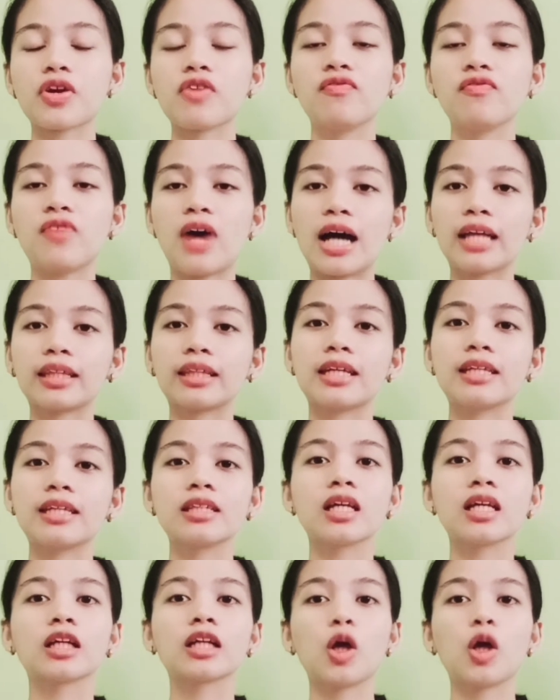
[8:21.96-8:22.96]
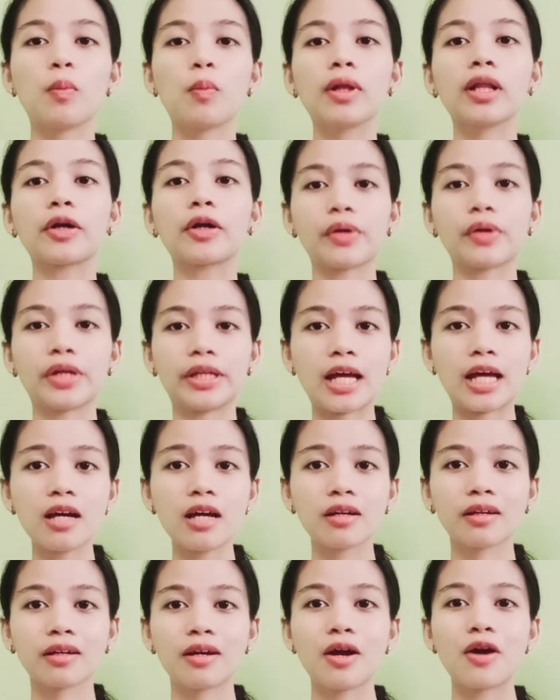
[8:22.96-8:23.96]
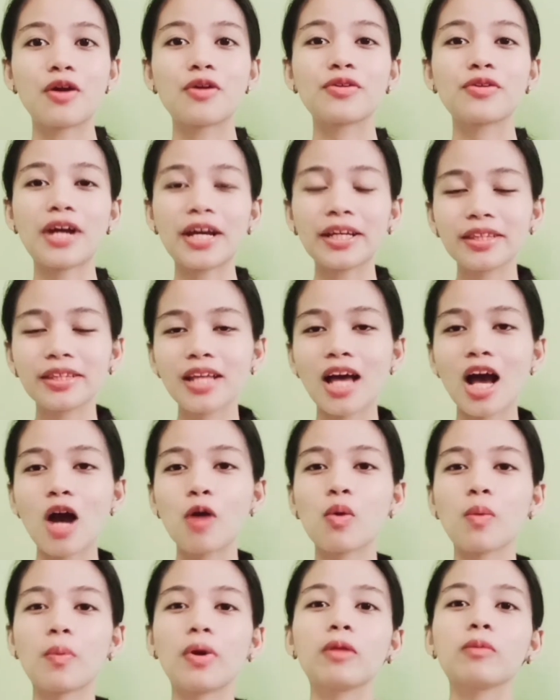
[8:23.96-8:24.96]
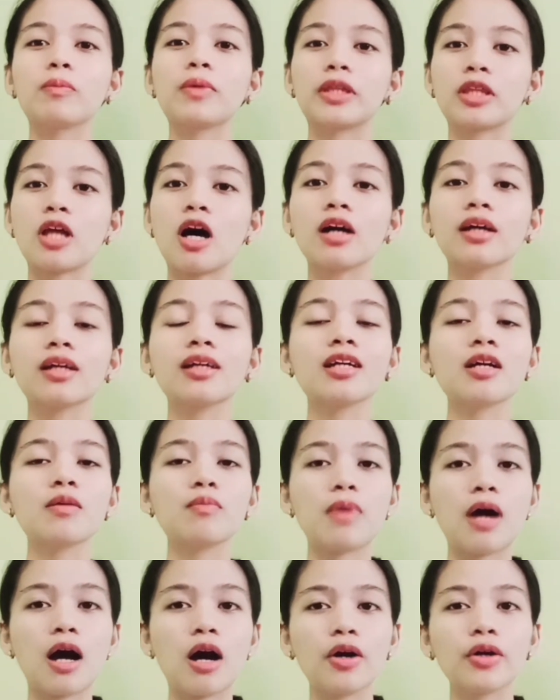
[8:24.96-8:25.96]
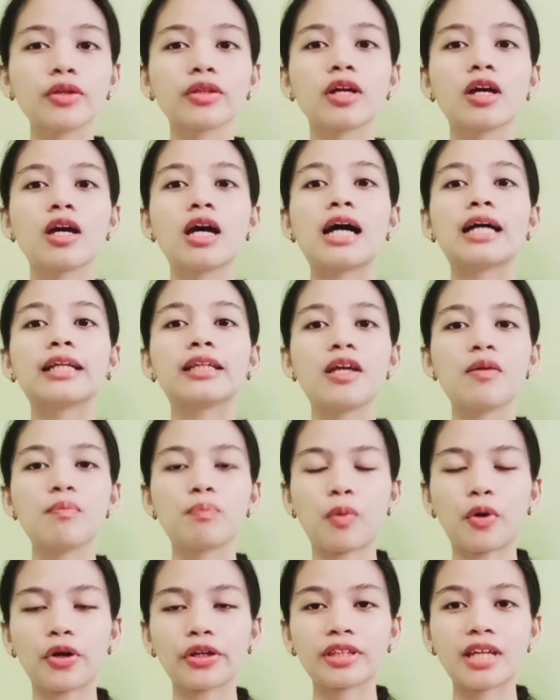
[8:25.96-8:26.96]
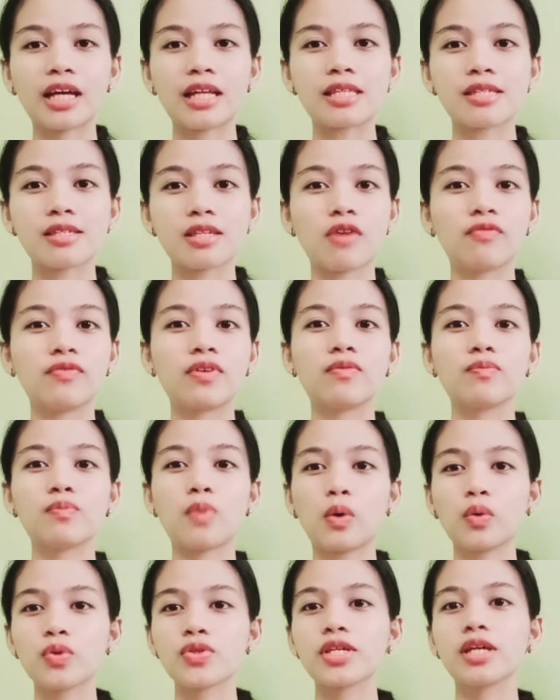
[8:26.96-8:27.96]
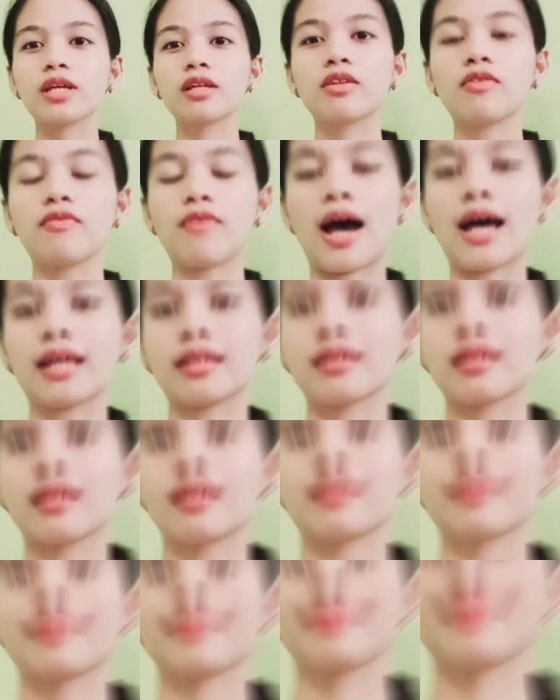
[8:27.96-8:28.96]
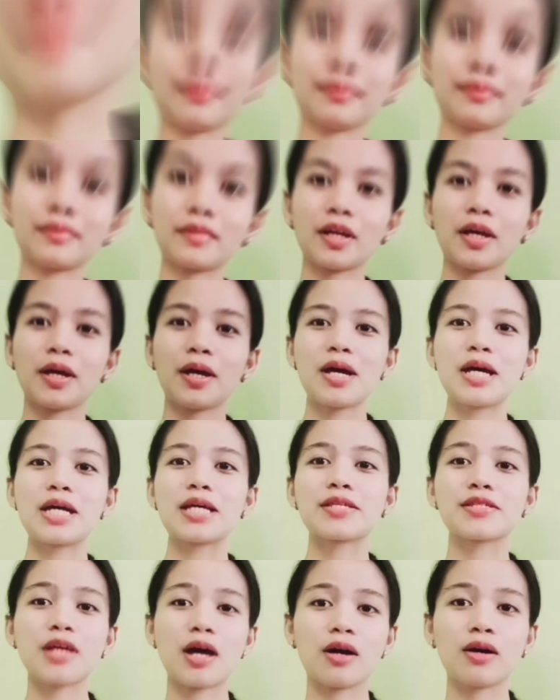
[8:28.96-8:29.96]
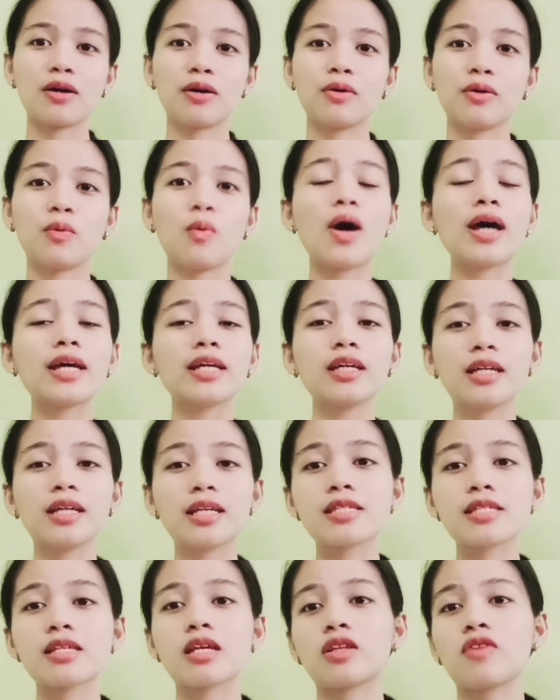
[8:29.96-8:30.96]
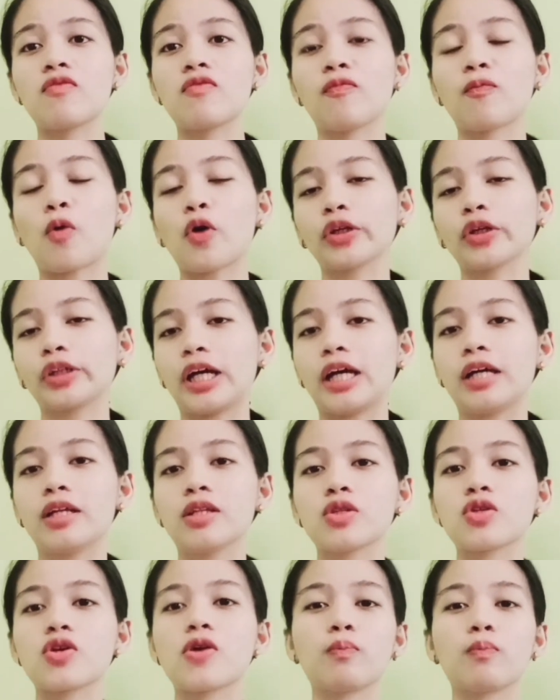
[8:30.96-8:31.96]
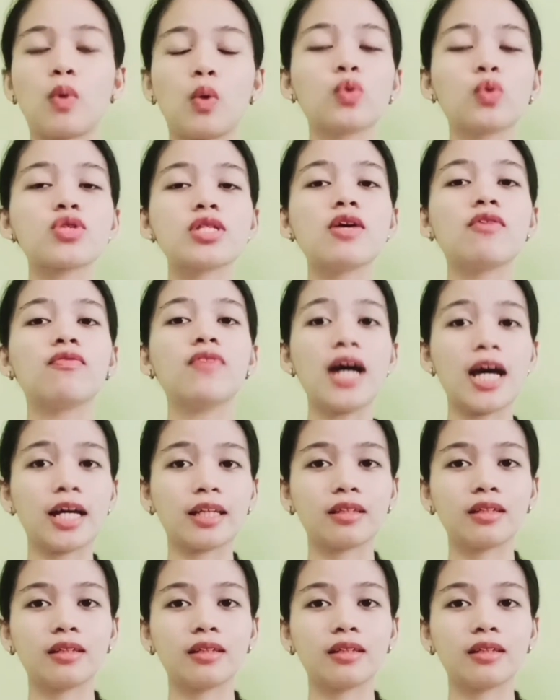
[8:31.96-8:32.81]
of VAT in the global arena, right now we will be talking about the importance of imposing the VAT. So, why is it important to impose the VAT?